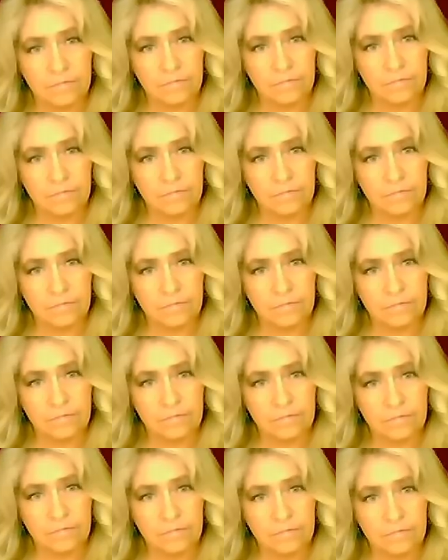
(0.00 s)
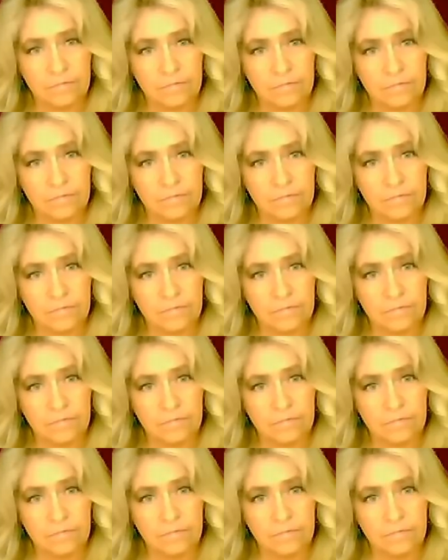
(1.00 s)

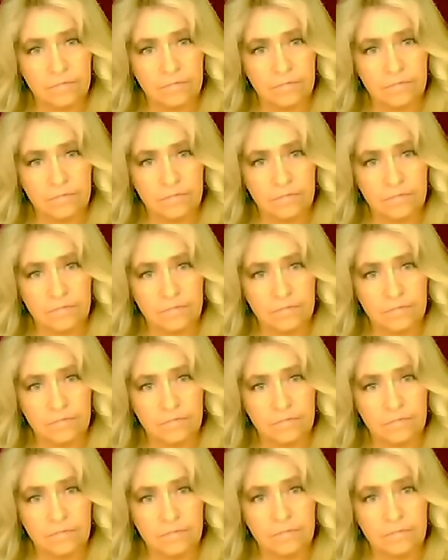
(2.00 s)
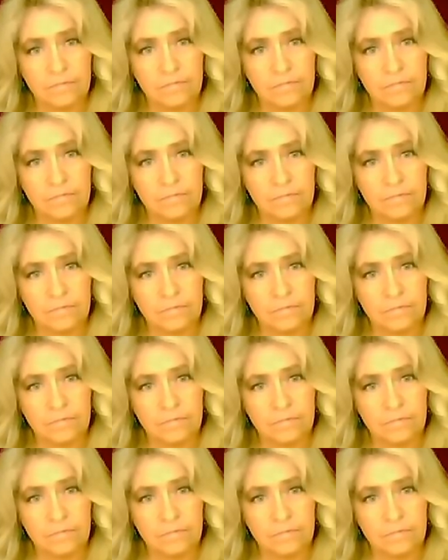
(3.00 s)
This person isn't speaking.